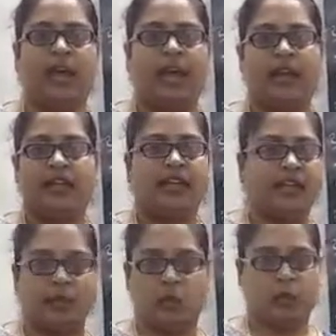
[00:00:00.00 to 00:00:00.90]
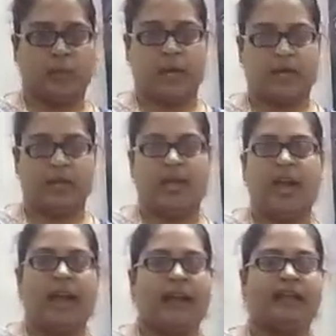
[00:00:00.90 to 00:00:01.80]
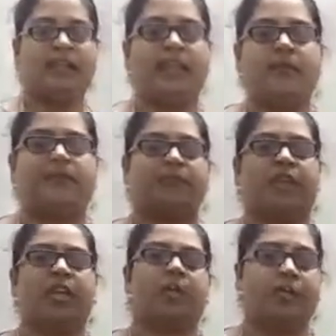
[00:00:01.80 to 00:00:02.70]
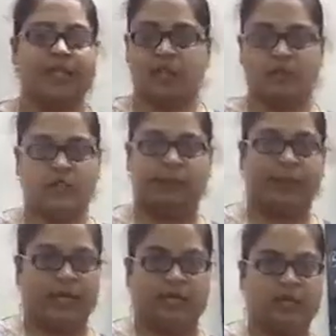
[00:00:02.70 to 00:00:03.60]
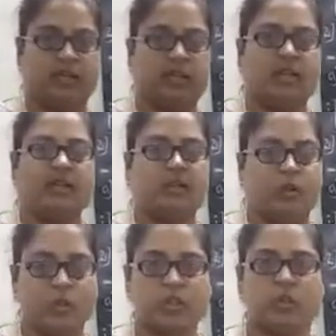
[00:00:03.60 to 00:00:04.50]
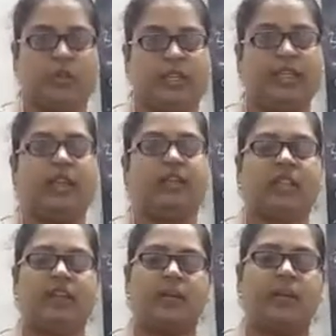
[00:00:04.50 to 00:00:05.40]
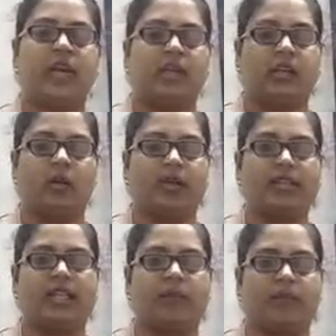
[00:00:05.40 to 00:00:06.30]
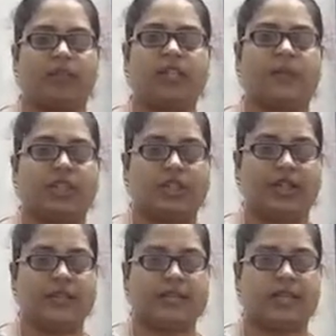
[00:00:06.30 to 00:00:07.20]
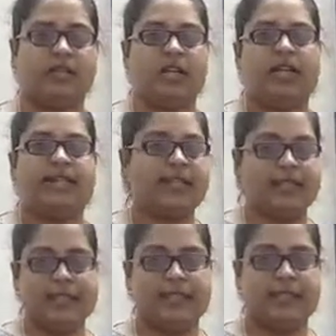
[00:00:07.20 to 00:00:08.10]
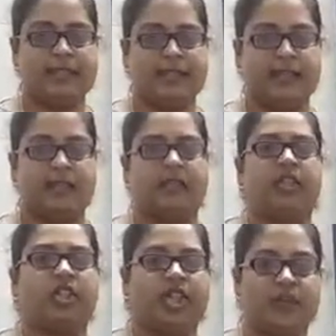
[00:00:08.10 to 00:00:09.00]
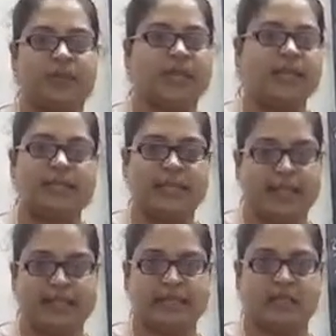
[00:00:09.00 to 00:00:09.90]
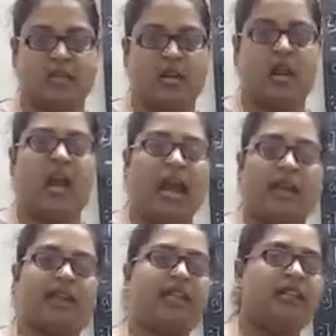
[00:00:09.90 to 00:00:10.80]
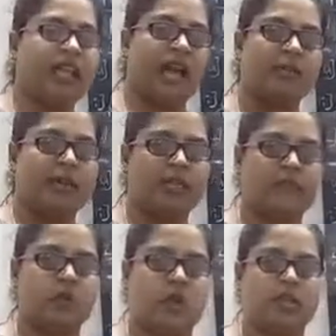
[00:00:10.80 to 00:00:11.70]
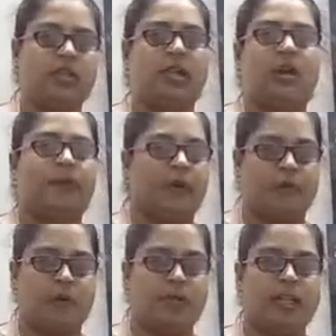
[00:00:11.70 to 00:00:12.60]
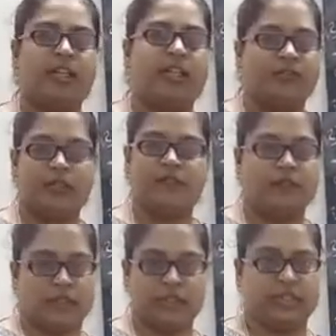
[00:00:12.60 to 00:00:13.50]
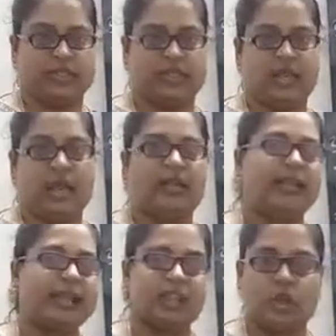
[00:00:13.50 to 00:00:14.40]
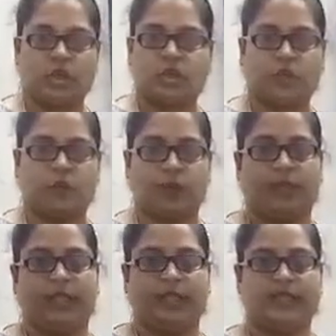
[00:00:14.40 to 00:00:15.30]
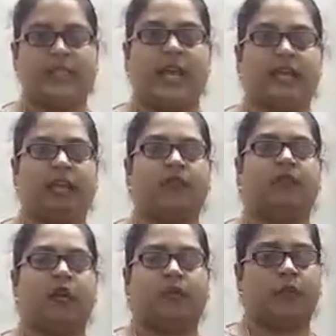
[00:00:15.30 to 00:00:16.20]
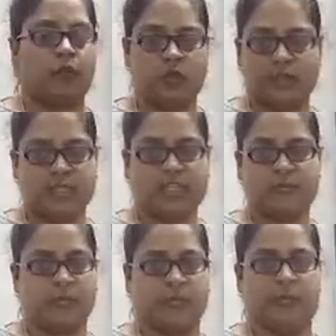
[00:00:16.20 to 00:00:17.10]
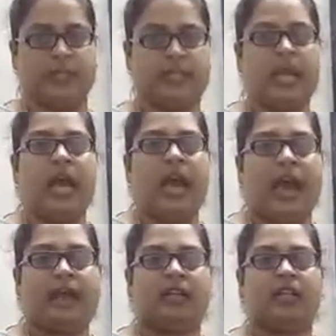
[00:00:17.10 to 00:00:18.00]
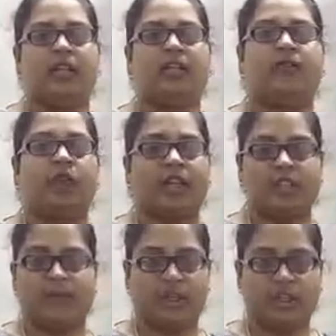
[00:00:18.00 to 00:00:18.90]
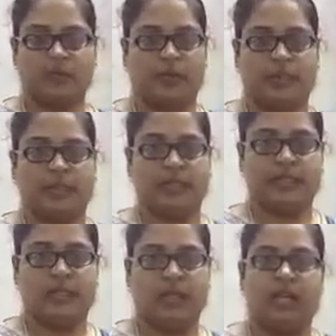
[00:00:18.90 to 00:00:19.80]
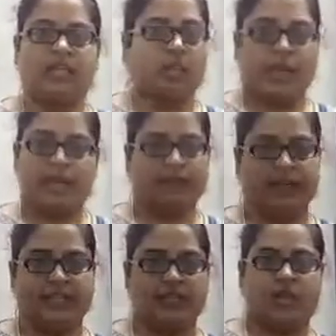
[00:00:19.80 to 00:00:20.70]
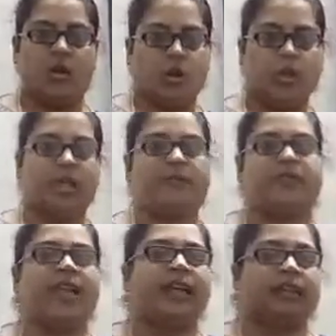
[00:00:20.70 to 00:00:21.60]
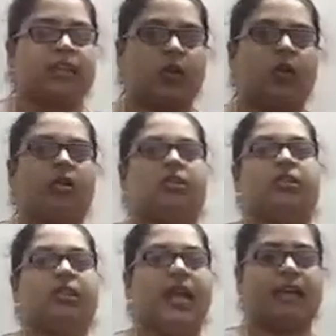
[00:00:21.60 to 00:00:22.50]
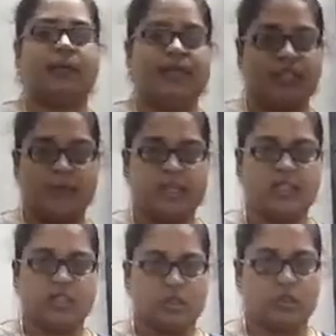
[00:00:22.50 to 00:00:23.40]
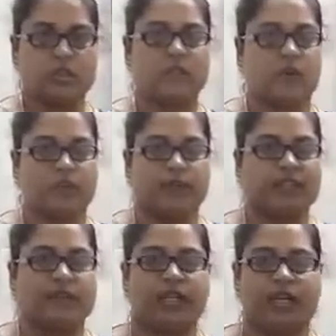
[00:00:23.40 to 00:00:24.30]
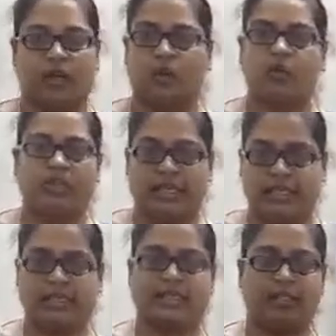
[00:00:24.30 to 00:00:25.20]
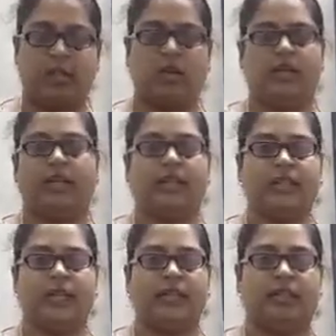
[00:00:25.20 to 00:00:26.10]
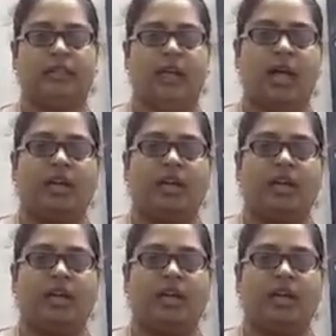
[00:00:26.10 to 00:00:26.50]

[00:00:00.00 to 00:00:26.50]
and internode part and the base of the plant. Those only, they will be undergoing some of the specialized changes in their shapes and size, and they meant for performing different functions, like storage of food materials, and for photosynthesis purpose, and for respiration purpose. So likewise, okay, so that meristematic tissues, whatever they will undergo changes in their